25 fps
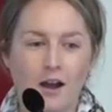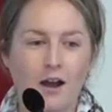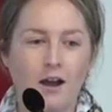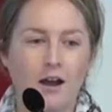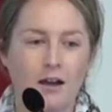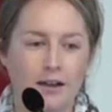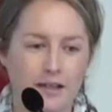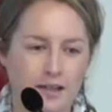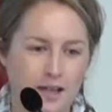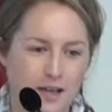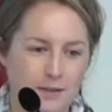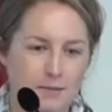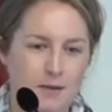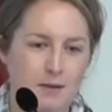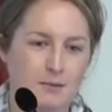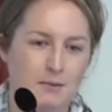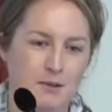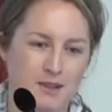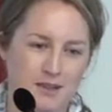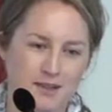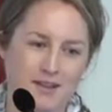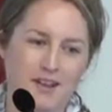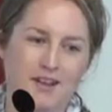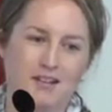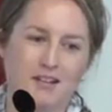I keep up
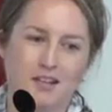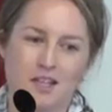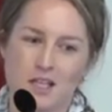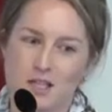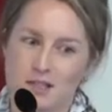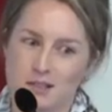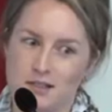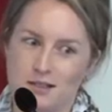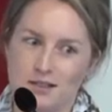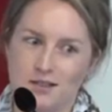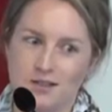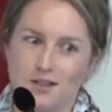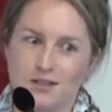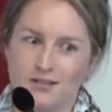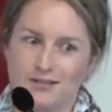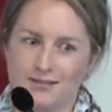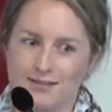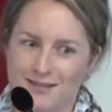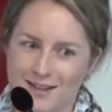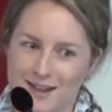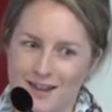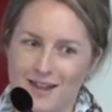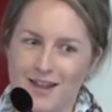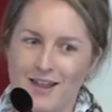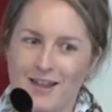with the young kids, you know.
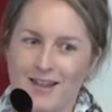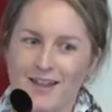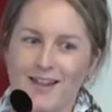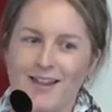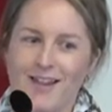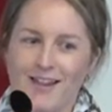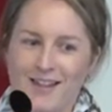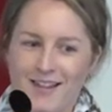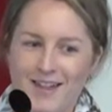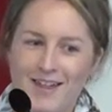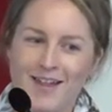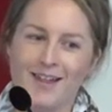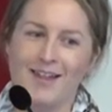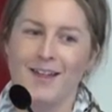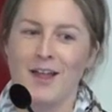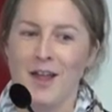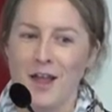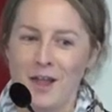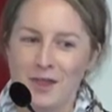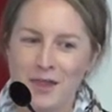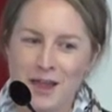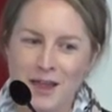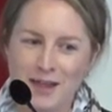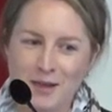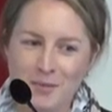They're
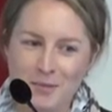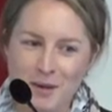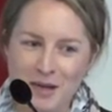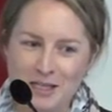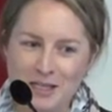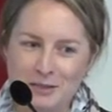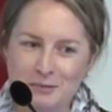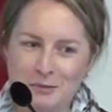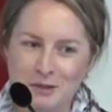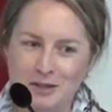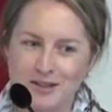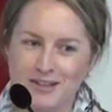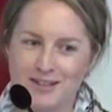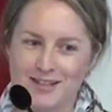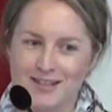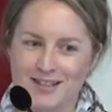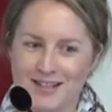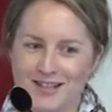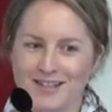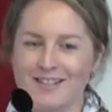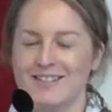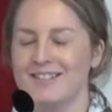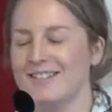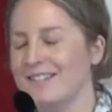the buzzwords.